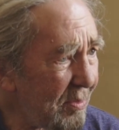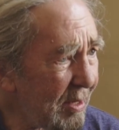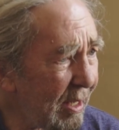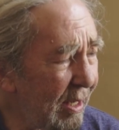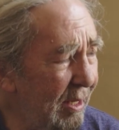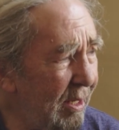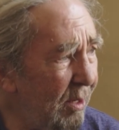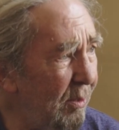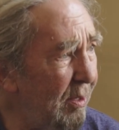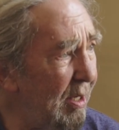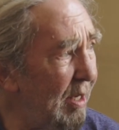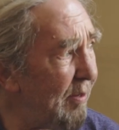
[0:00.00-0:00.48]

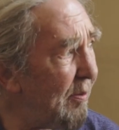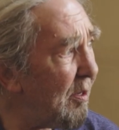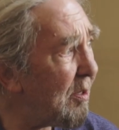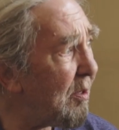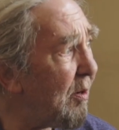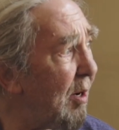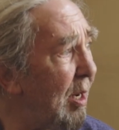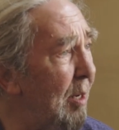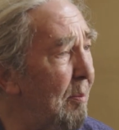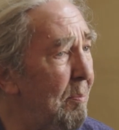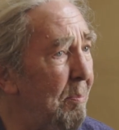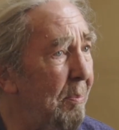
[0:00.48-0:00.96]
they were never
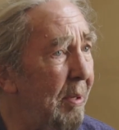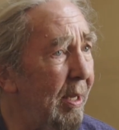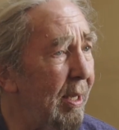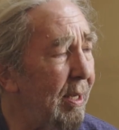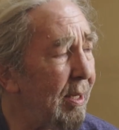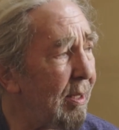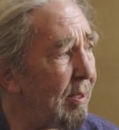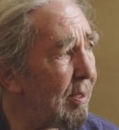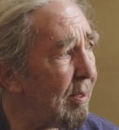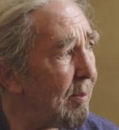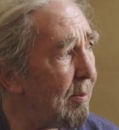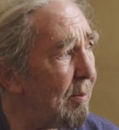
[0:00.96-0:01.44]
great
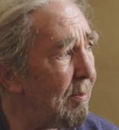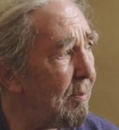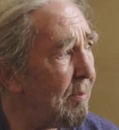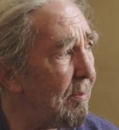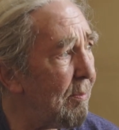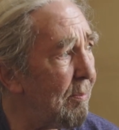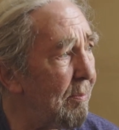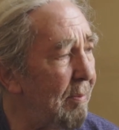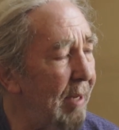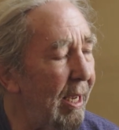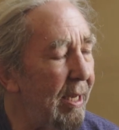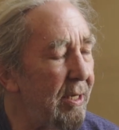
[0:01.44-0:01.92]
big
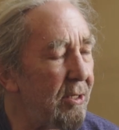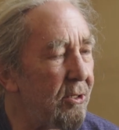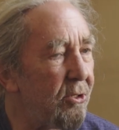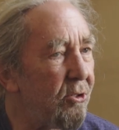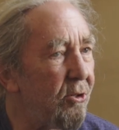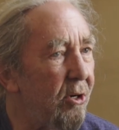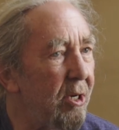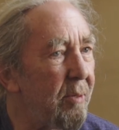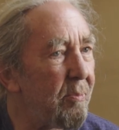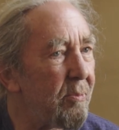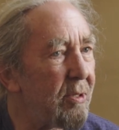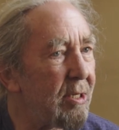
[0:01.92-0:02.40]

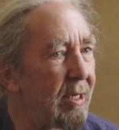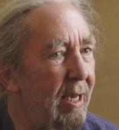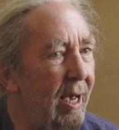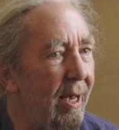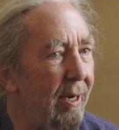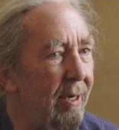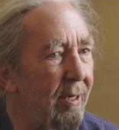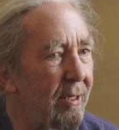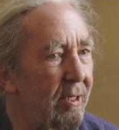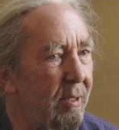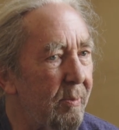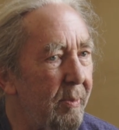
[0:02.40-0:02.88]
mainstream
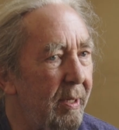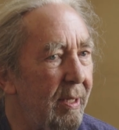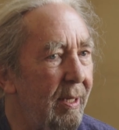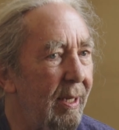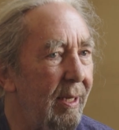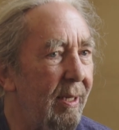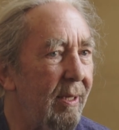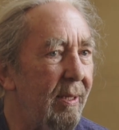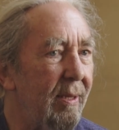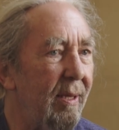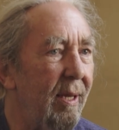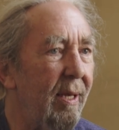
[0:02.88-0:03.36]
sellers, but
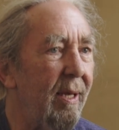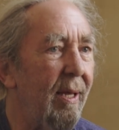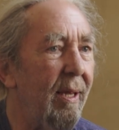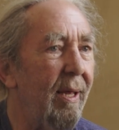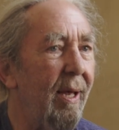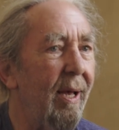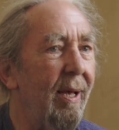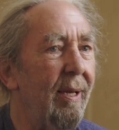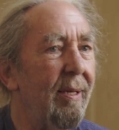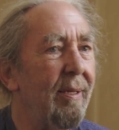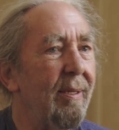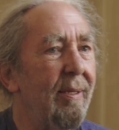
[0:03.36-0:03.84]
they
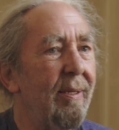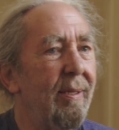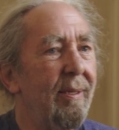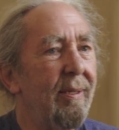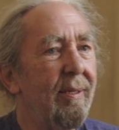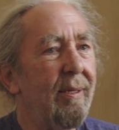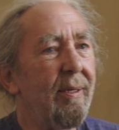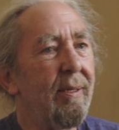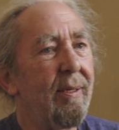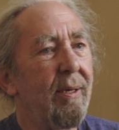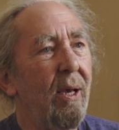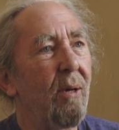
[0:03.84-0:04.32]
had
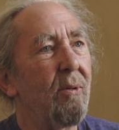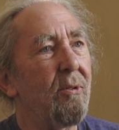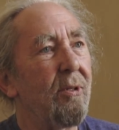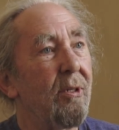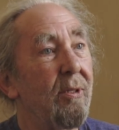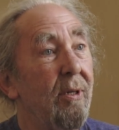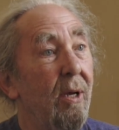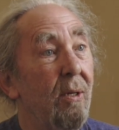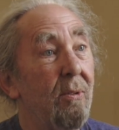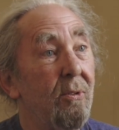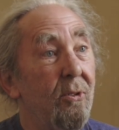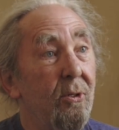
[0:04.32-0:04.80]

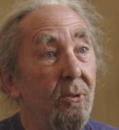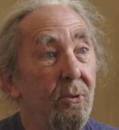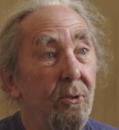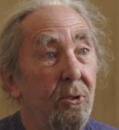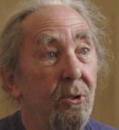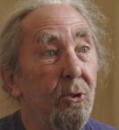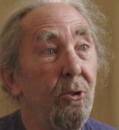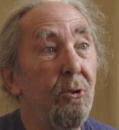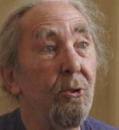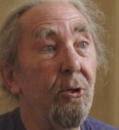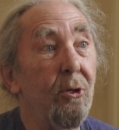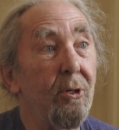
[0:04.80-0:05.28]
countercultural
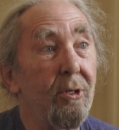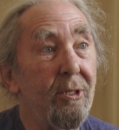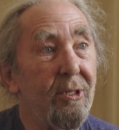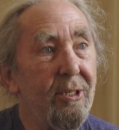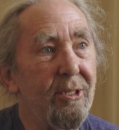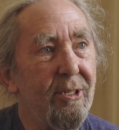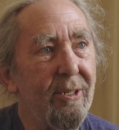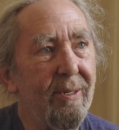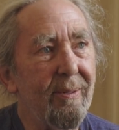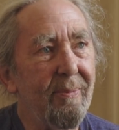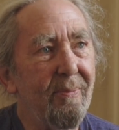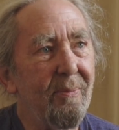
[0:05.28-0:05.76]

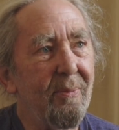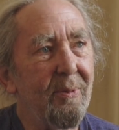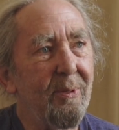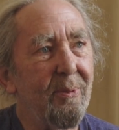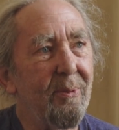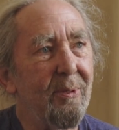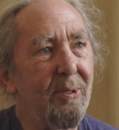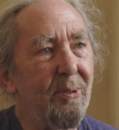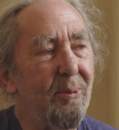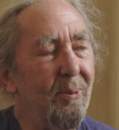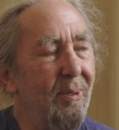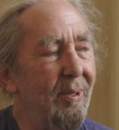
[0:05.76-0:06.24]
kudos,
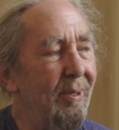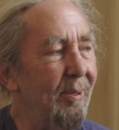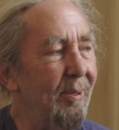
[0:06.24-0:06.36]
which